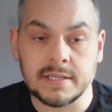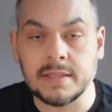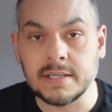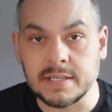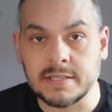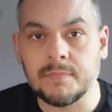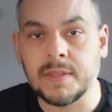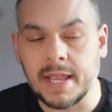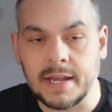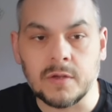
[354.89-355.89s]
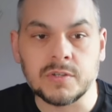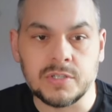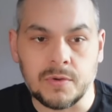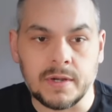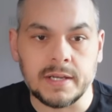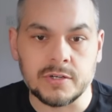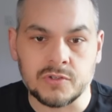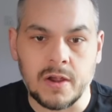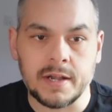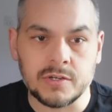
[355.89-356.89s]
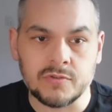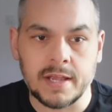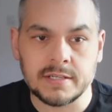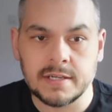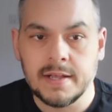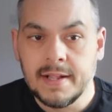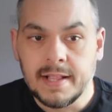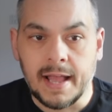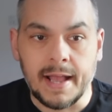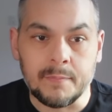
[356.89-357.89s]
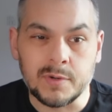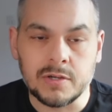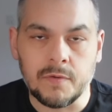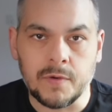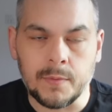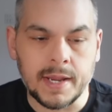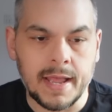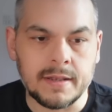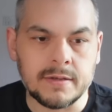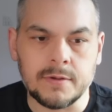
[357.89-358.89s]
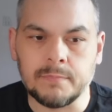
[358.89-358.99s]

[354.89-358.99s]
and this is something INEOS do need to try and address, which hopefully we can do.